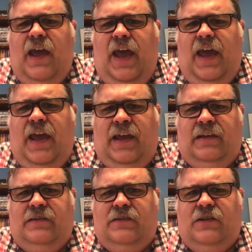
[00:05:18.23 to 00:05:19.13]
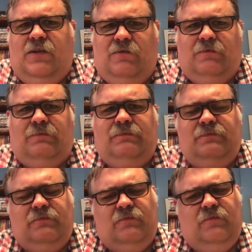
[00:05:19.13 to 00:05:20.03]
And so
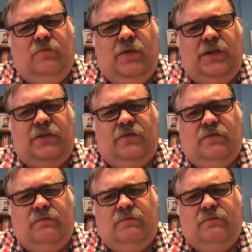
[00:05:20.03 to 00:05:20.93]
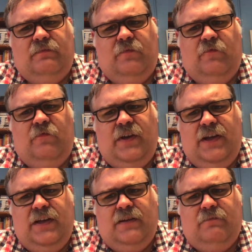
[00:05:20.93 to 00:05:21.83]
when you're
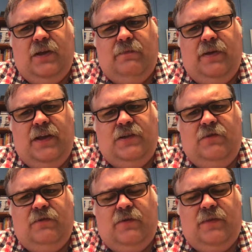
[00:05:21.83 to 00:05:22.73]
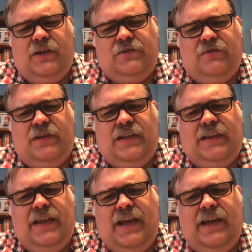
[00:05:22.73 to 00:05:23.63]
reading a web page, you want to make sure that
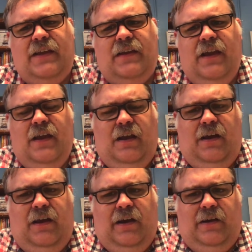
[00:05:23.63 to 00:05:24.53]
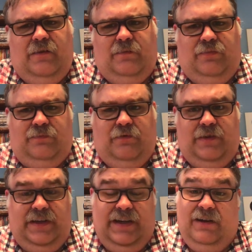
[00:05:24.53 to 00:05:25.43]
they are
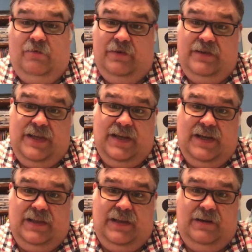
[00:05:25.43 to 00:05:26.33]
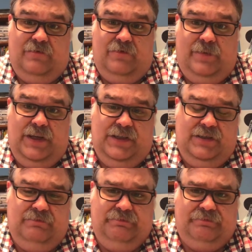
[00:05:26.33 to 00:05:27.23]
pointing out where they got their information.